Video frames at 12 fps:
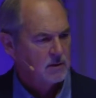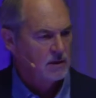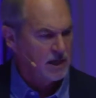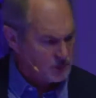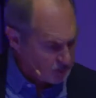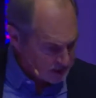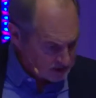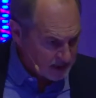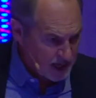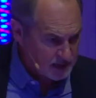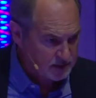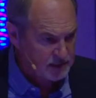That's what it
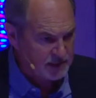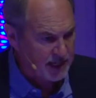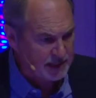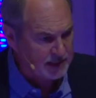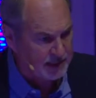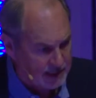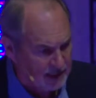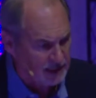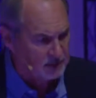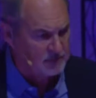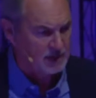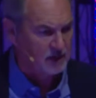says. They started killing
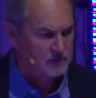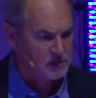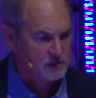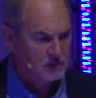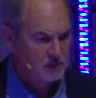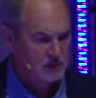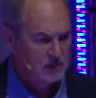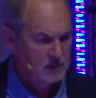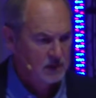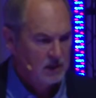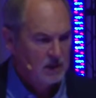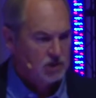themselves.
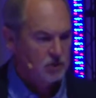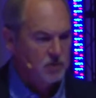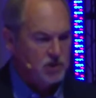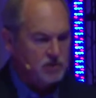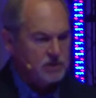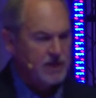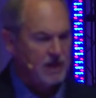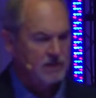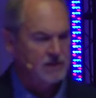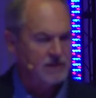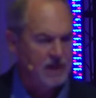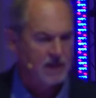So when you start
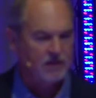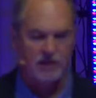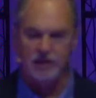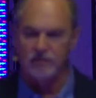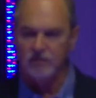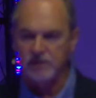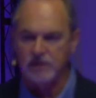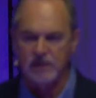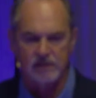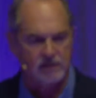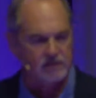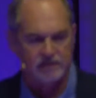to sing, the devil
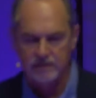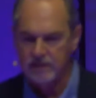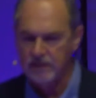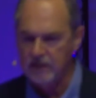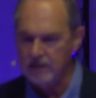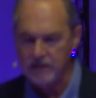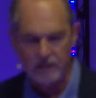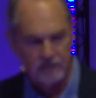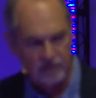says, Jeez, I'm